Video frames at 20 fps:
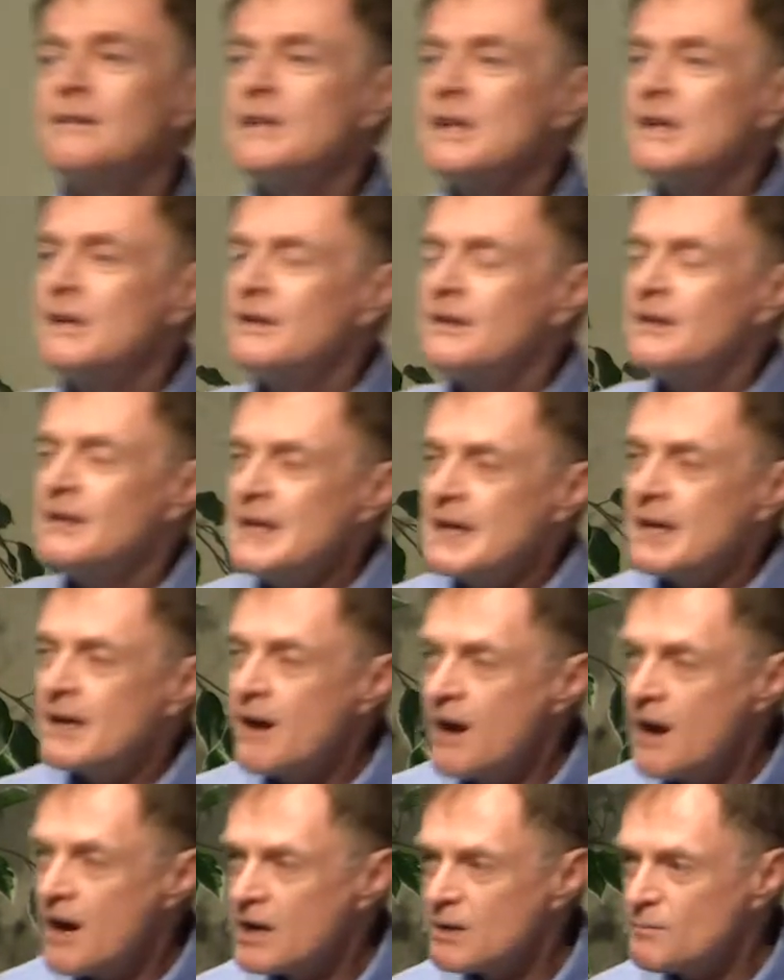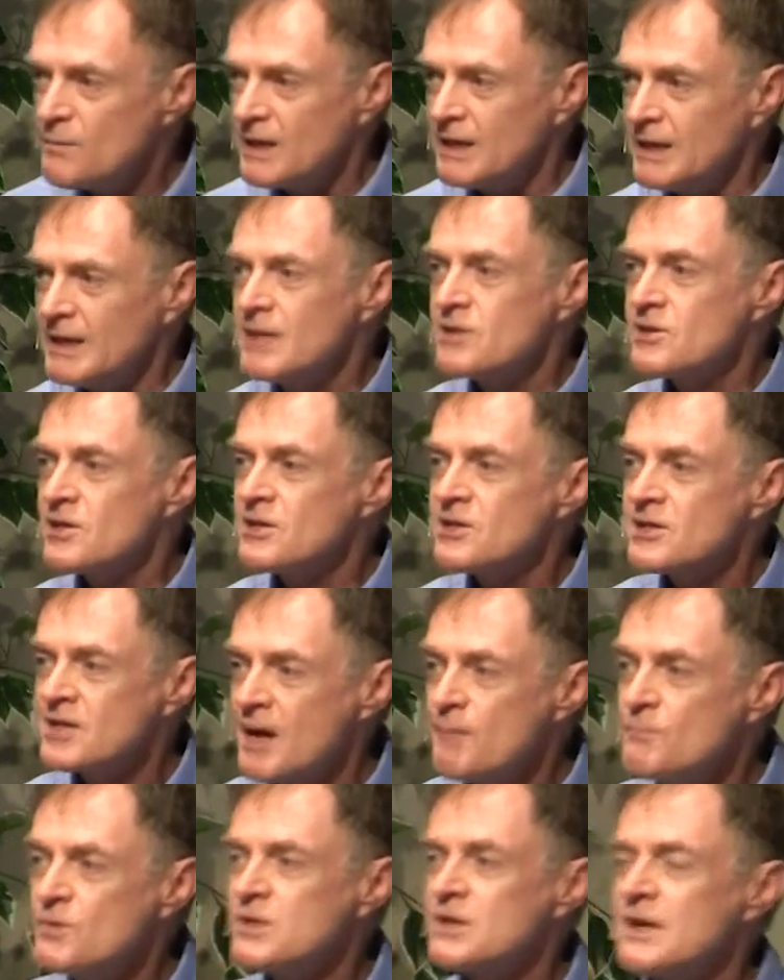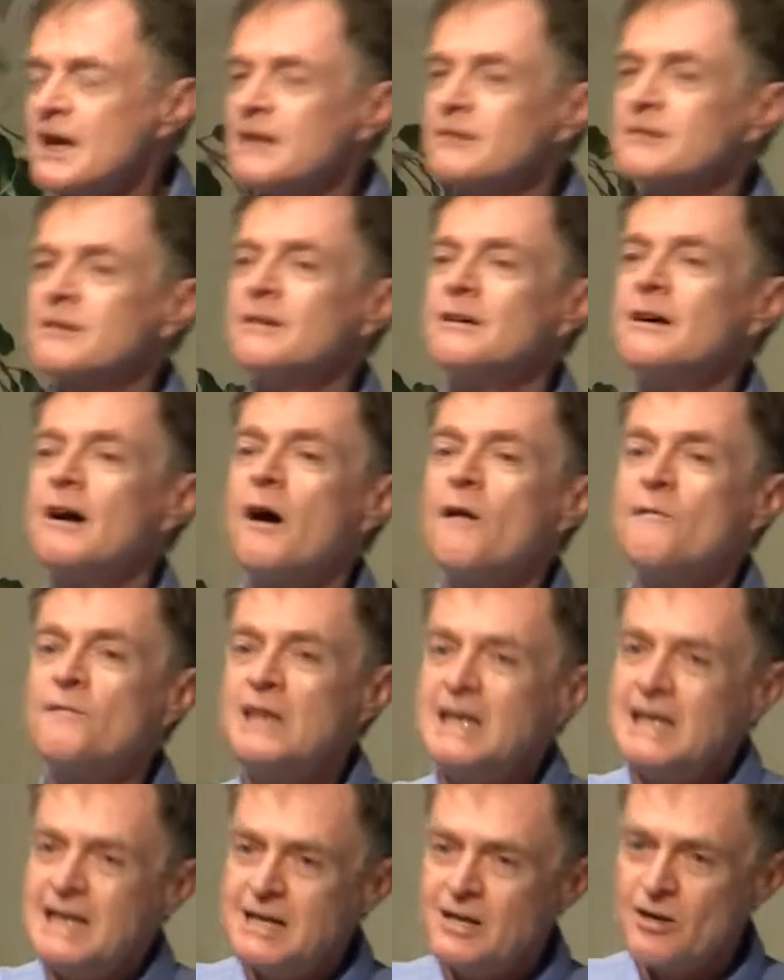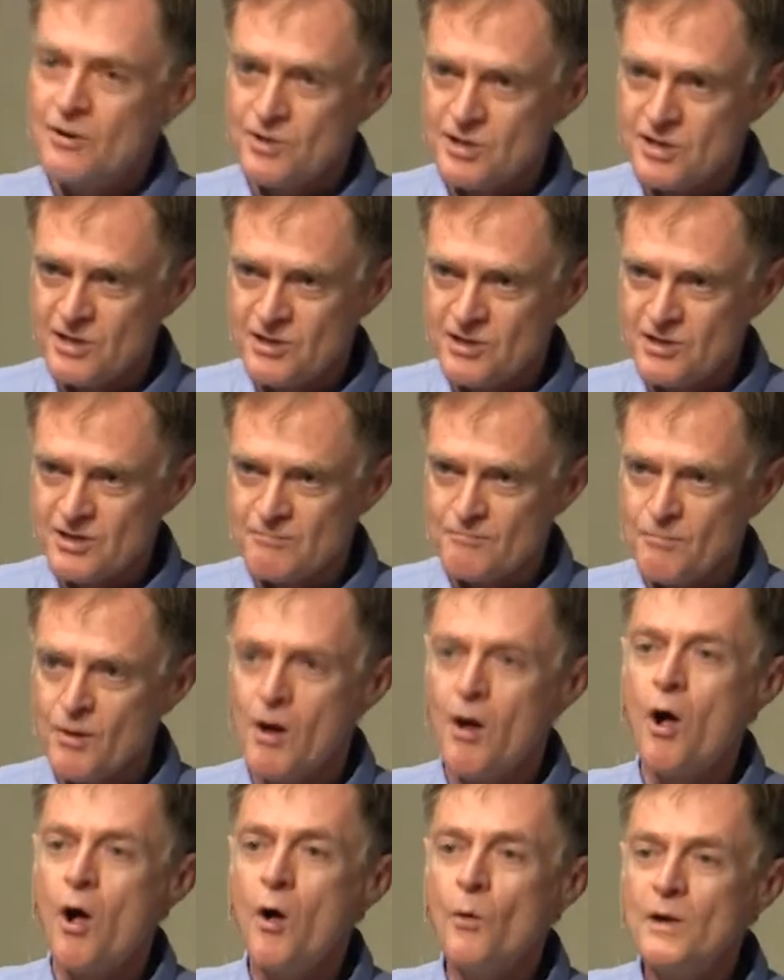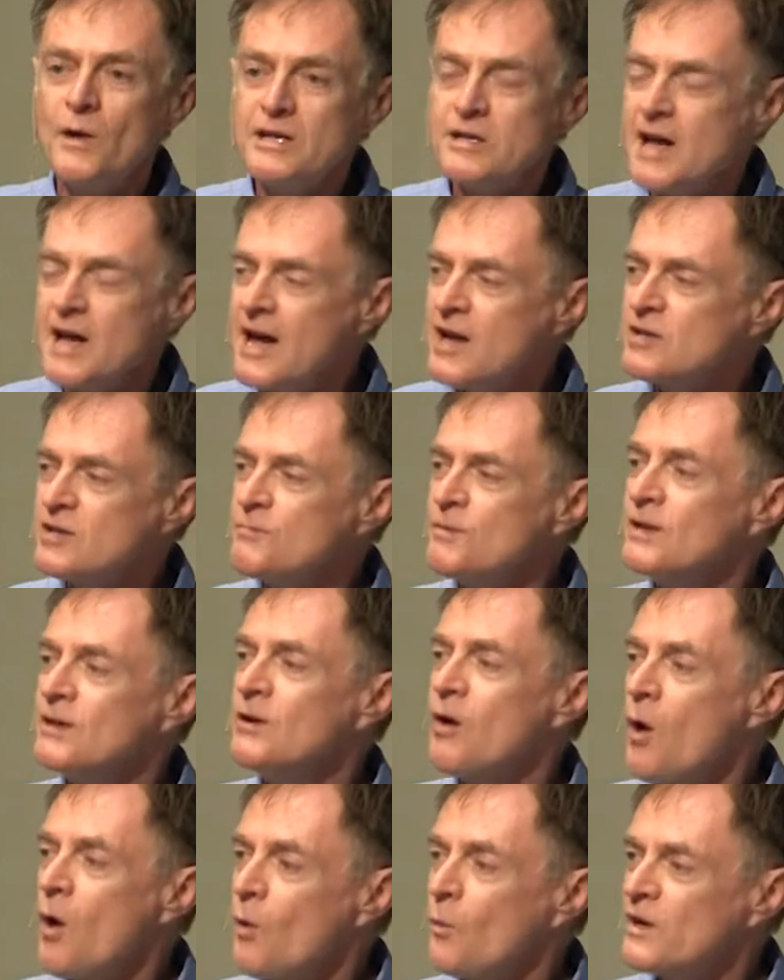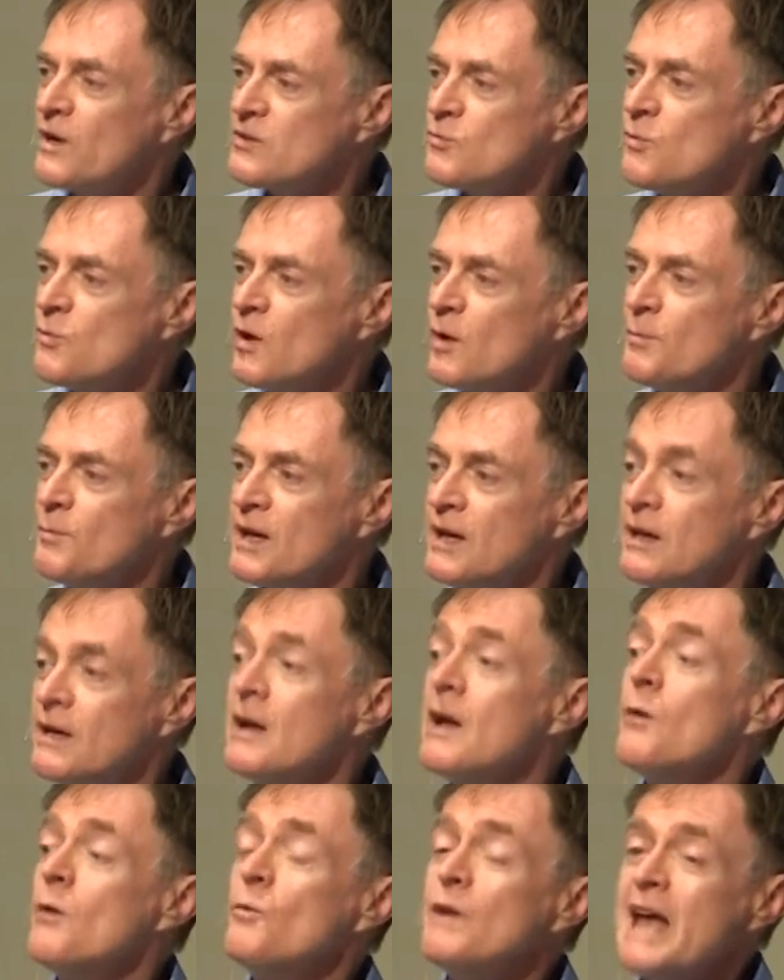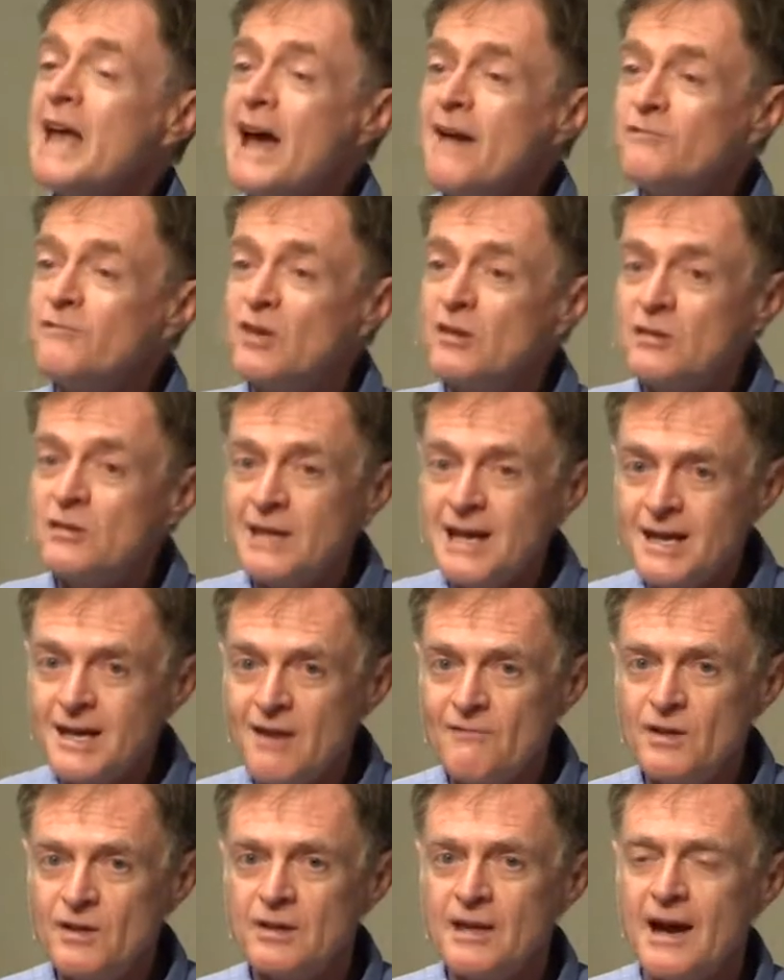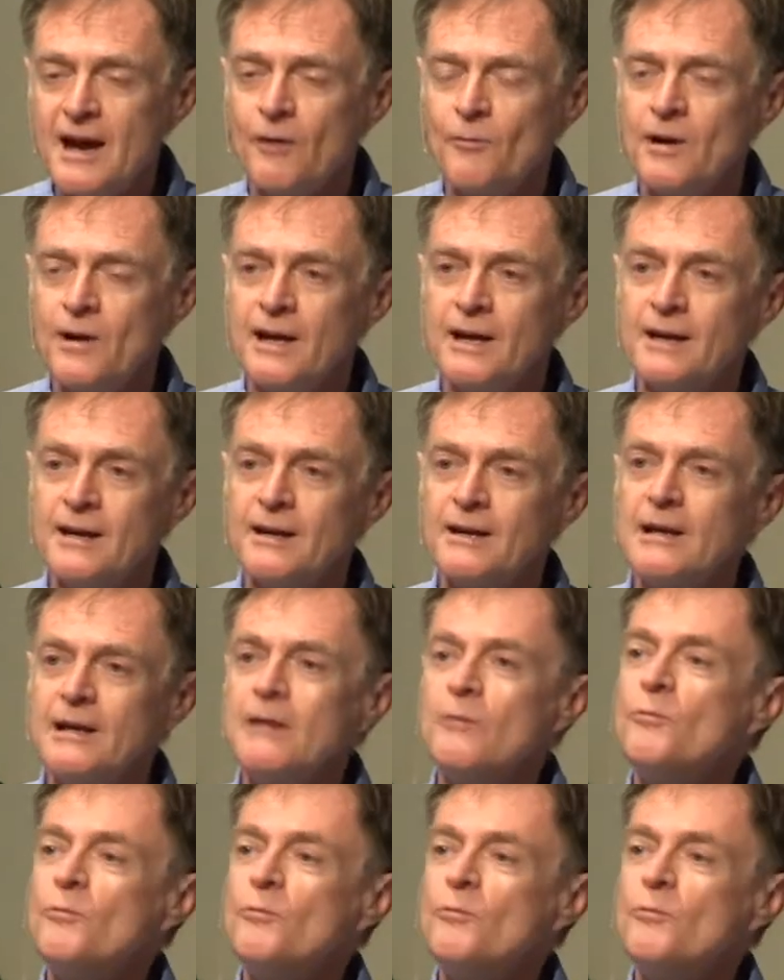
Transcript: the economy is a subset of the ecosystem. Always has been, always will be. We have to think of it that way.